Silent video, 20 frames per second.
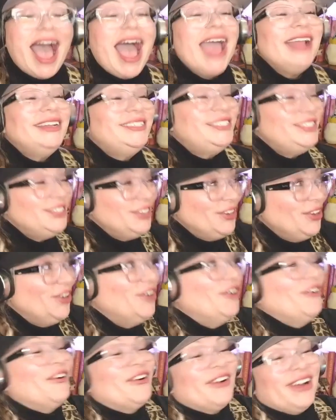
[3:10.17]
I
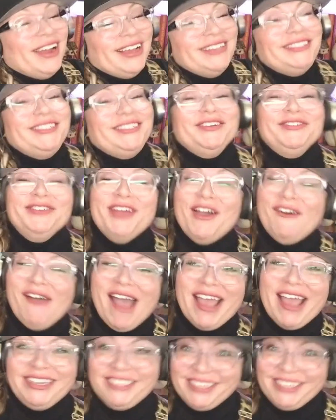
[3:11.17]
do, Chris. You know
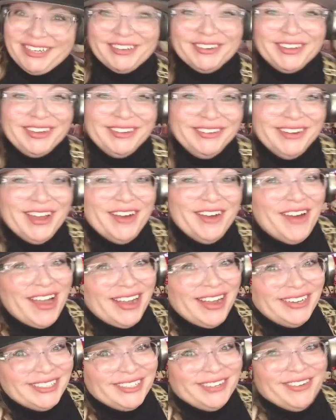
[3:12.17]
I do.
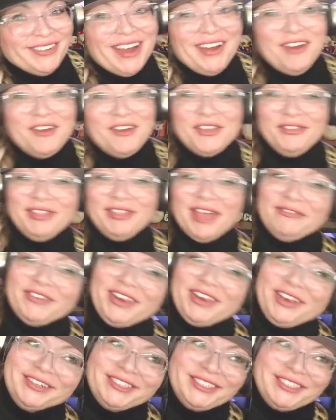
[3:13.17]
I know you love
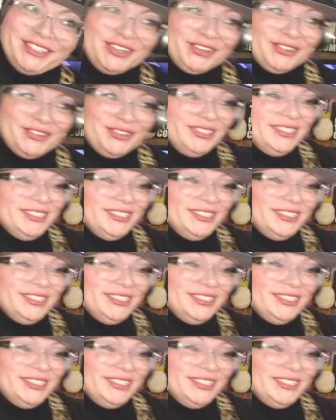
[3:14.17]
it here, too.